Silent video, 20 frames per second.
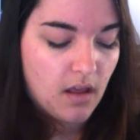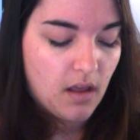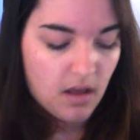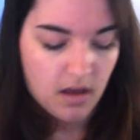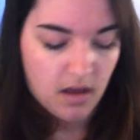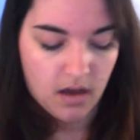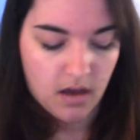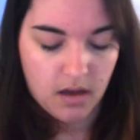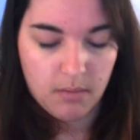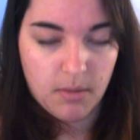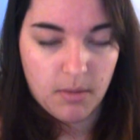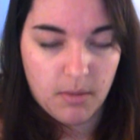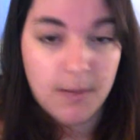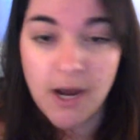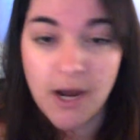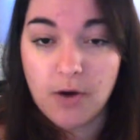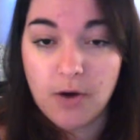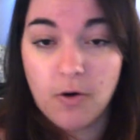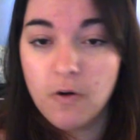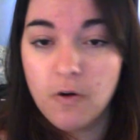I'm
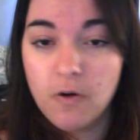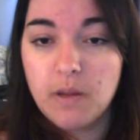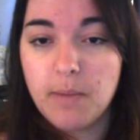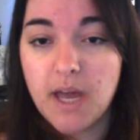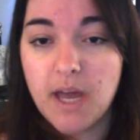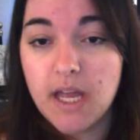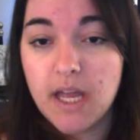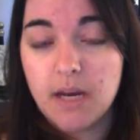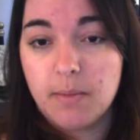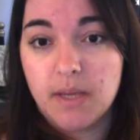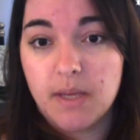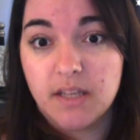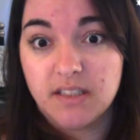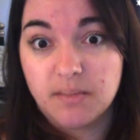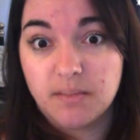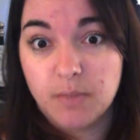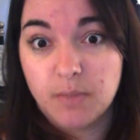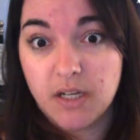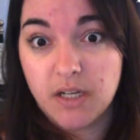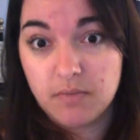not curly by any means,
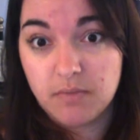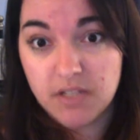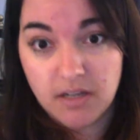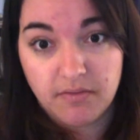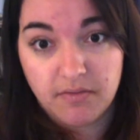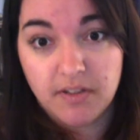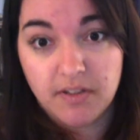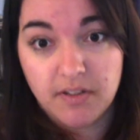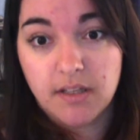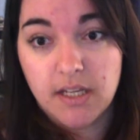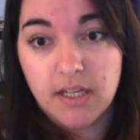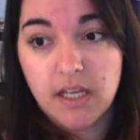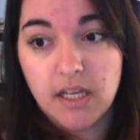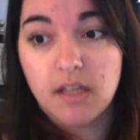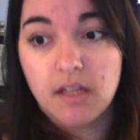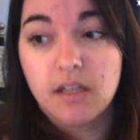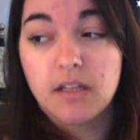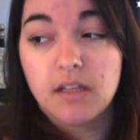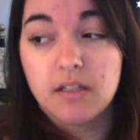but I'm definitely